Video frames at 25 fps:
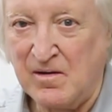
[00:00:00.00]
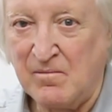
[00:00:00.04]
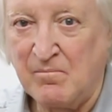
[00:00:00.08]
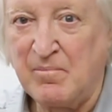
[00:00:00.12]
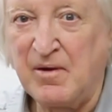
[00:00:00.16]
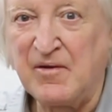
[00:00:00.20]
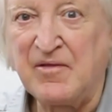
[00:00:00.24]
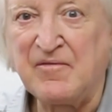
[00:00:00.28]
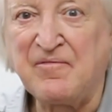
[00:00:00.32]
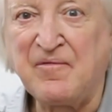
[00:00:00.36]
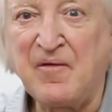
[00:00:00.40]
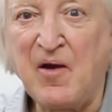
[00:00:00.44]

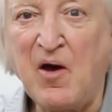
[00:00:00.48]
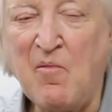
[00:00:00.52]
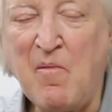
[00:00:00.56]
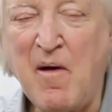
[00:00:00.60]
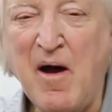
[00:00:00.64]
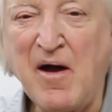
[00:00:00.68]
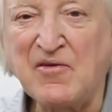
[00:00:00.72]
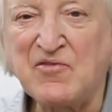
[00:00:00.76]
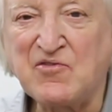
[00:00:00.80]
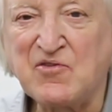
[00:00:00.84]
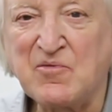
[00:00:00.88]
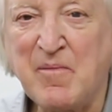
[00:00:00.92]
but the
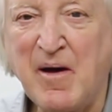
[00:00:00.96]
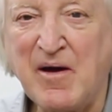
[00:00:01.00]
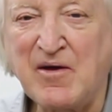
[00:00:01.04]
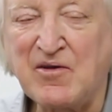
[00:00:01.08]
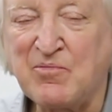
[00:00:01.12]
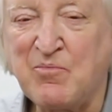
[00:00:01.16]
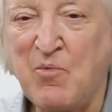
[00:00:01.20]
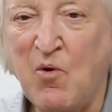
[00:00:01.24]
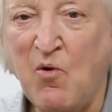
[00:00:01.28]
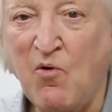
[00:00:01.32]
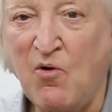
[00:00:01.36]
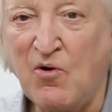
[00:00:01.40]
Flowmaster
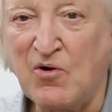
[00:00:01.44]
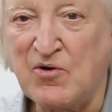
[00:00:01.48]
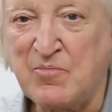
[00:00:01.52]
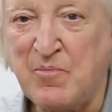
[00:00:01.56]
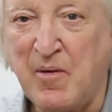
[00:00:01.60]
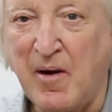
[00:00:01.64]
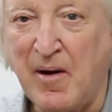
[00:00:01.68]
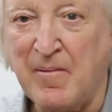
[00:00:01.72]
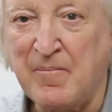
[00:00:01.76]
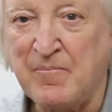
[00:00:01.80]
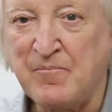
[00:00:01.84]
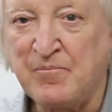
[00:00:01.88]
makes more
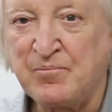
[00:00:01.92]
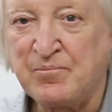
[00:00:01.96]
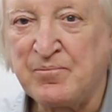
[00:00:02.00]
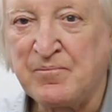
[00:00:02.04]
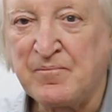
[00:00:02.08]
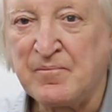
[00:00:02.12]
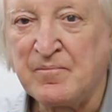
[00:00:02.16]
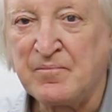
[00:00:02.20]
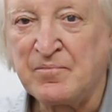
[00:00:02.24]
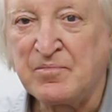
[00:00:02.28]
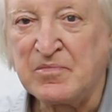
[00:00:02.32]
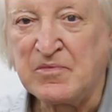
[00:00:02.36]
horsepower.
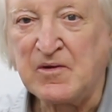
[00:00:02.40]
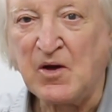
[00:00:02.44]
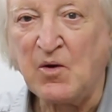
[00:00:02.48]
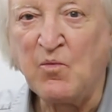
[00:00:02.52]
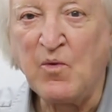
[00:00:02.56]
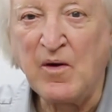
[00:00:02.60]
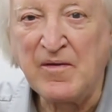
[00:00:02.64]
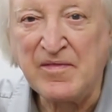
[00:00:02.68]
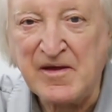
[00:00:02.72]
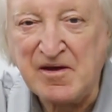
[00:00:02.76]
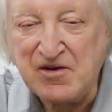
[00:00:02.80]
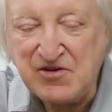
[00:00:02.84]

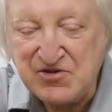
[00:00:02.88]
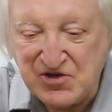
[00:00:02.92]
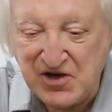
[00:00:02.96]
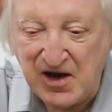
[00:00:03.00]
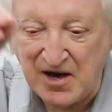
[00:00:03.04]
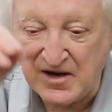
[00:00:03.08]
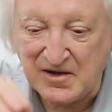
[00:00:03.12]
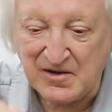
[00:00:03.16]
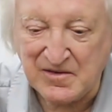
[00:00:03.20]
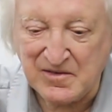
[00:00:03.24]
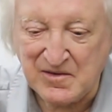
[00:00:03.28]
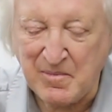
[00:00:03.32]
And when they
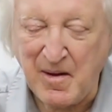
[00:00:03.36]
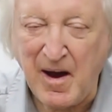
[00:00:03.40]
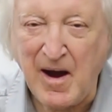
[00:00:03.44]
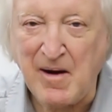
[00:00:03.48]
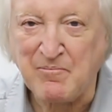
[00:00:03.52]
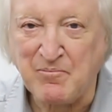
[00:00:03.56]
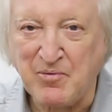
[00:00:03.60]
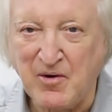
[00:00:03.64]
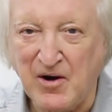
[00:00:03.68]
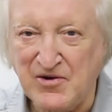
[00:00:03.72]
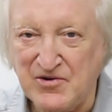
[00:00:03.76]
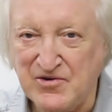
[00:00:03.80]
check at the
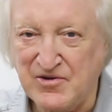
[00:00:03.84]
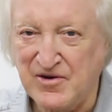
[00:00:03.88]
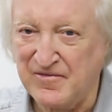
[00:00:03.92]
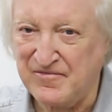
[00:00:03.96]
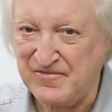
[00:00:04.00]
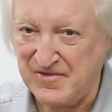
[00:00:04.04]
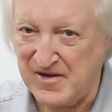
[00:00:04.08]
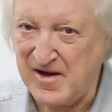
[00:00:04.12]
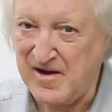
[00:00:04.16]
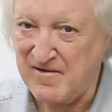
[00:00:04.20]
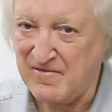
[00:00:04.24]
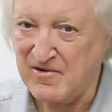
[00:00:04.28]
back pressure,
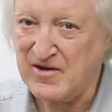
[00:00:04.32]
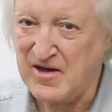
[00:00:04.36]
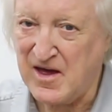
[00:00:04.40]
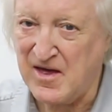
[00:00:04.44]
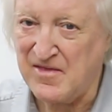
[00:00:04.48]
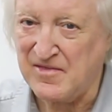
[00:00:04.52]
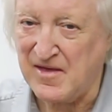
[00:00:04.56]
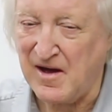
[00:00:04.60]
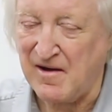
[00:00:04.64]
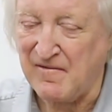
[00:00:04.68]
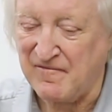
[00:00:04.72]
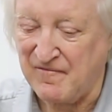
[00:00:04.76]
if they ever
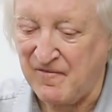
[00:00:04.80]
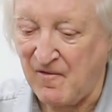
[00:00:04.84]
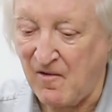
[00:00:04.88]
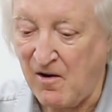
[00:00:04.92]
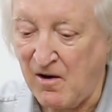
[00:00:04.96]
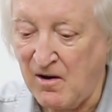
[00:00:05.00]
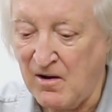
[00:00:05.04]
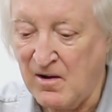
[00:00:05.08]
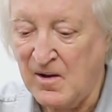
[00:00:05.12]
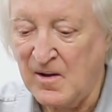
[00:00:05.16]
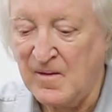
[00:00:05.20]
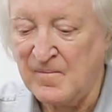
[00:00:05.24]
get that
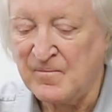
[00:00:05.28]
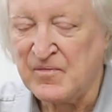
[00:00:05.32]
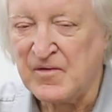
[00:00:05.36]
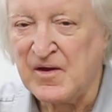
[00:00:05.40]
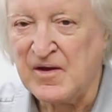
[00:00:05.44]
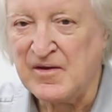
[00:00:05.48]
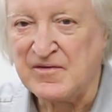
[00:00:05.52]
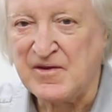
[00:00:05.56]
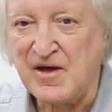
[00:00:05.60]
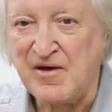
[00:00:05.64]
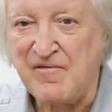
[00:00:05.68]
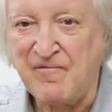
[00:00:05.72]
far,
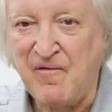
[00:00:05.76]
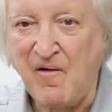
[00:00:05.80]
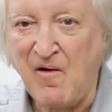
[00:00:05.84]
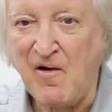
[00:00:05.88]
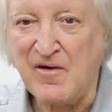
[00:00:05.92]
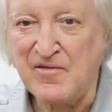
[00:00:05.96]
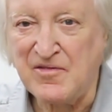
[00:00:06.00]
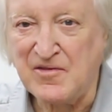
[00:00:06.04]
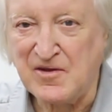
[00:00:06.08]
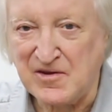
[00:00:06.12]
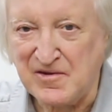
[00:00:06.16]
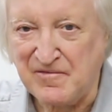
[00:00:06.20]
they
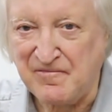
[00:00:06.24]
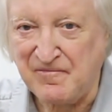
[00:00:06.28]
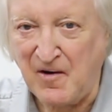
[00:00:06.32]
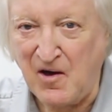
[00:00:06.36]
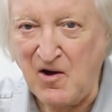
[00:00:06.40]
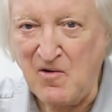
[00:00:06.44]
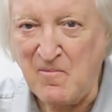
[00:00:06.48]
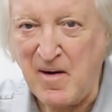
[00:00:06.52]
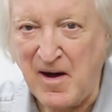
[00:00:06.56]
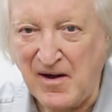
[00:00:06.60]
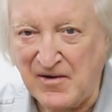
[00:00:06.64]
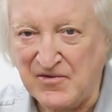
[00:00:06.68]
find that the
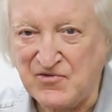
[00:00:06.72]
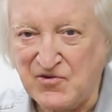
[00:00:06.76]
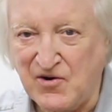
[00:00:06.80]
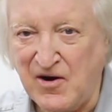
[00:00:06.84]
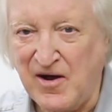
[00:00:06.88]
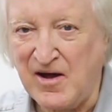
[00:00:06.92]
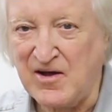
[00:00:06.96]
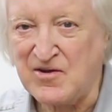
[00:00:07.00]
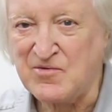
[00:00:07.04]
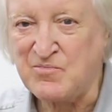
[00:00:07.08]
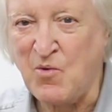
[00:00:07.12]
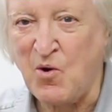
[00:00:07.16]

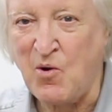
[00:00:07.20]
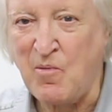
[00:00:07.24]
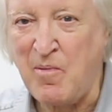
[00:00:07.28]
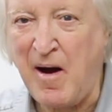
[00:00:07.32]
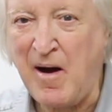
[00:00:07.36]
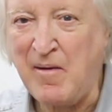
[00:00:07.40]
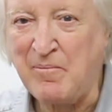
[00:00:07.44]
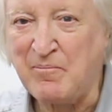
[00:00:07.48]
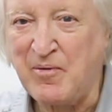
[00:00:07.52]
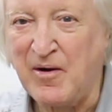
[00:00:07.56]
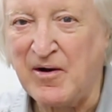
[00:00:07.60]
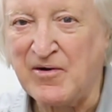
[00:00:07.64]
Flowmaster has more
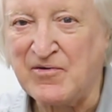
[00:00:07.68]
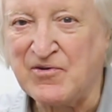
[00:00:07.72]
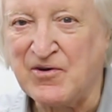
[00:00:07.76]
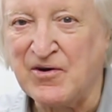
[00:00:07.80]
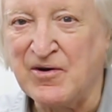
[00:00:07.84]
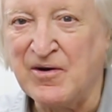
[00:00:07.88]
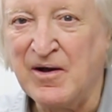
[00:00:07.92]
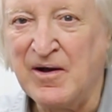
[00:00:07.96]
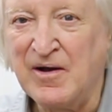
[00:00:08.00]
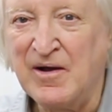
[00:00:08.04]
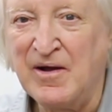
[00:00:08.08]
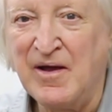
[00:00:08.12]
back
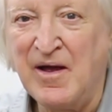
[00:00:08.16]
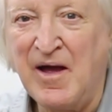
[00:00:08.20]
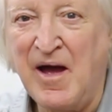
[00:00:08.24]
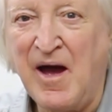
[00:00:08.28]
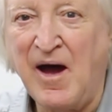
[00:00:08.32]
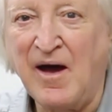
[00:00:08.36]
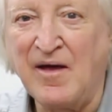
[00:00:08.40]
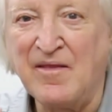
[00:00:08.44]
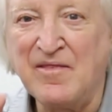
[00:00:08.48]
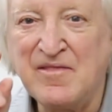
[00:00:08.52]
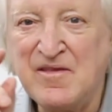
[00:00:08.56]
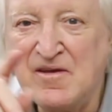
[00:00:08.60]
pressure.
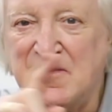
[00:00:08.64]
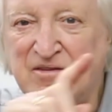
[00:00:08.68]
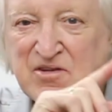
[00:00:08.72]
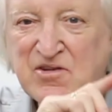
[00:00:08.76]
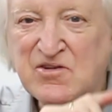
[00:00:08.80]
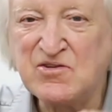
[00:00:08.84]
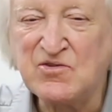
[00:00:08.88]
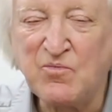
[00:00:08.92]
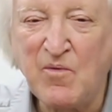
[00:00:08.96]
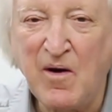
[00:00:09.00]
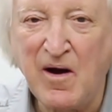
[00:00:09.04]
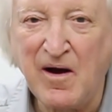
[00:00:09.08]
And this
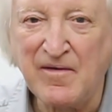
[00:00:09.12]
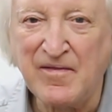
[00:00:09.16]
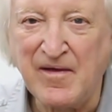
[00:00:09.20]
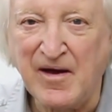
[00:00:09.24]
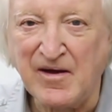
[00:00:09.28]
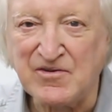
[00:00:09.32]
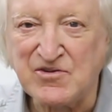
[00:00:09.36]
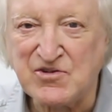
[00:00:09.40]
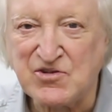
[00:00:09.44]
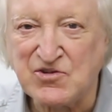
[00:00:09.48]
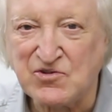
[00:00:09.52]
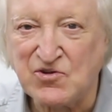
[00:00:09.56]
is where
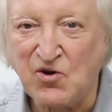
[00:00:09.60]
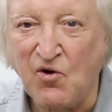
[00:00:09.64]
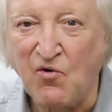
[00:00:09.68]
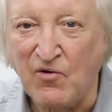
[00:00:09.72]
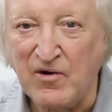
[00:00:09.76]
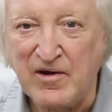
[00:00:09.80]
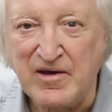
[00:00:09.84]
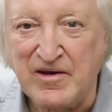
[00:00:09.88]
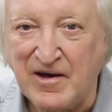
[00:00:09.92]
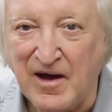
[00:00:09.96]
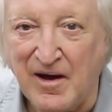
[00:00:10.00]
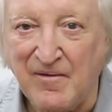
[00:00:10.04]
that
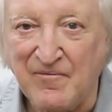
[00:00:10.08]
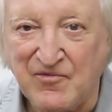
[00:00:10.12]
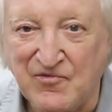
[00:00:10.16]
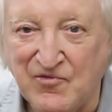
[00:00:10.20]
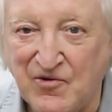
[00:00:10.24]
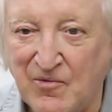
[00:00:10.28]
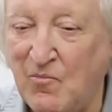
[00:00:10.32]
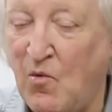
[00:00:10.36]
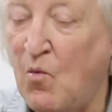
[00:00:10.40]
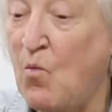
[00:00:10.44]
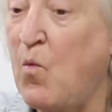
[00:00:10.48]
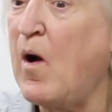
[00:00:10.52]
story comes
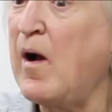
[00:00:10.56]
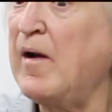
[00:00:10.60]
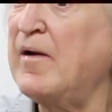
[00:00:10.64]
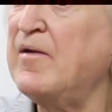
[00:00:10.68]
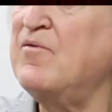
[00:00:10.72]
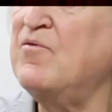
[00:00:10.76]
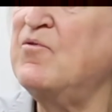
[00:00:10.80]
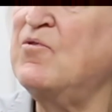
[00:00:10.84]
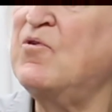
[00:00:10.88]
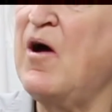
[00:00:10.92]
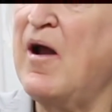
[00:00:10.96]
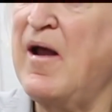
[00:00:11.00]
from. Well,
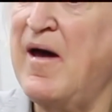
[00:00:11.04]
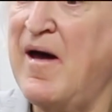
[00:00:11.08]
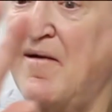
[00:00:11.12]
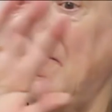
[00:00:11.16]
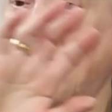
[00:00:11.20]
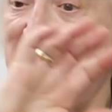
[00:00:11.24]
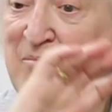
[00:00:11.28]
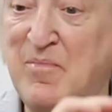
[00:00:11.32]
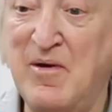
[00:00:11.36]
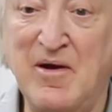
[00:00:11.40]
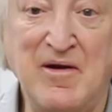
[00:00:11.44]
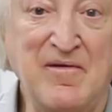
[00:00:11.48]
you've got to
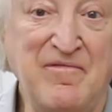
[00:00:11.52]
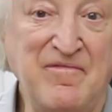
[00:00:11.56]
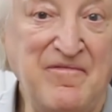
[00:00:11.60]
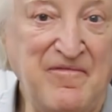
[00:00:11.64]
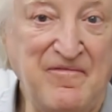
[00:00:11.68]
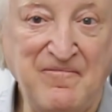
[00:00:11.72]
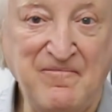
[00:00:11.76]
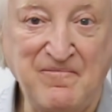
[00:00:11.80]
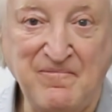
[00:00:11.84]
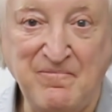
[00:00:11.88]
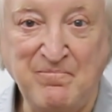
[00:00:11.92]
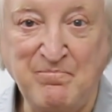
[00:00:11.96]
have a bit
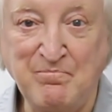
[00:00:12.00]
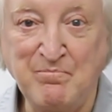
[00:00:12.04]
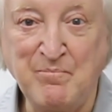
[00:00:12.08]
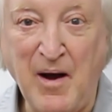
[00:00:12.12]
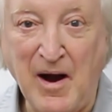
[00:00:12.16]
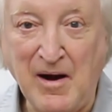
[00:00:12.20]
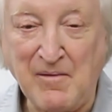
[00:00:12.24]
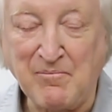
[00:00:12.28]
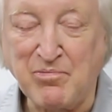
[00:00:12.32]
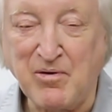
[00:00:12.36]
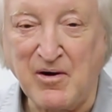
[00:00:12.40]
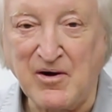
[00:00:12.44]
of
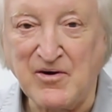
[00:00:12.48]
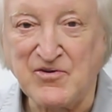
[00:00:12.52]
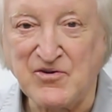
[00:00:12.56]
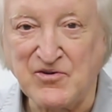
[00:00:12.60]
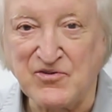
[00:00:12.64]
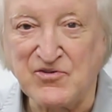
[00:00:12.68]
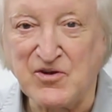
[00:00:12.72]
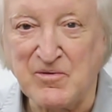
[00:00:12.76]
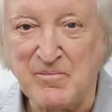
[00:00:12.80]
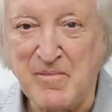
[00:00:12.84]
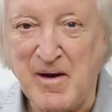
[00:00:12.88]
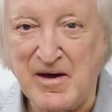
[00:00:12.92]
back
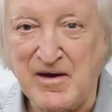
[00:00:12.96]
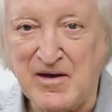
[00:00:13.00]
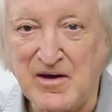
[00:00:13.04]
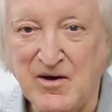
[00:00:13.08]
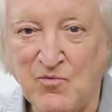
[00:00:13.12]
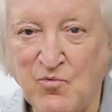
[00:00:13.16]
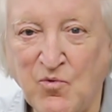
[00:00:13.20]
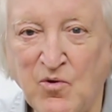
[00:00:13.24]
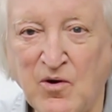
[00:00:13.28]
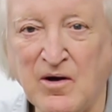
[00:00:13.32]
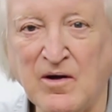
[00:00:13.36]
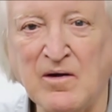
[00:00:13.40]
pressure to make
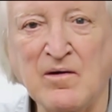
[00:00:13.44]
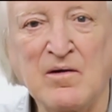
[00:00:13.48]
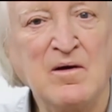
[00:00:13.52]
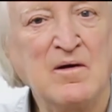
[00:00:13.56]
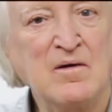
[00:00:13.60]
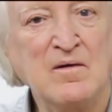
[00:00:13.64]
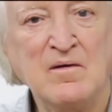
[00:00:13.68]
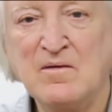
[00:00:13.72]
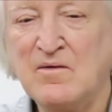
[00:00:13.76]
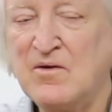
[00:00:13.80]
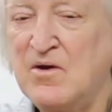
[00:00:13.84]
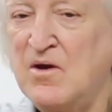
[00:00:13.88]
it work.
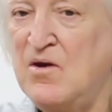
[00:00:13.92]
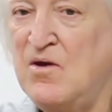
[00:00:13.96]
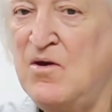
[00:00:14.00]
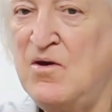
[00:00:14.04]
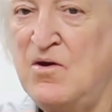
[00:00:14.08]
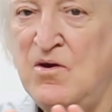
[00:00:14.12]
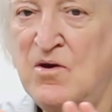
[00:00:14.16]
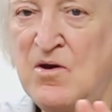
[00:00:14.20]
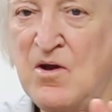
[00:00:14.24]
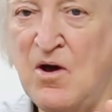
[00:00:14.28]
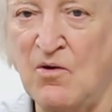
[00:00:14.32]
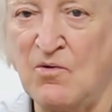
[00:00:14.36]

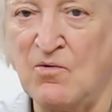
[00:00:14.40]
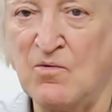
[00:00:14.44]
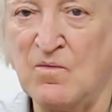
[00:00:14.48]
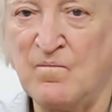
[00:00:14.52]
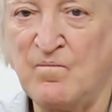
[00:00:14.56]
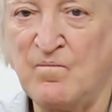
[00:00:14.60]
No.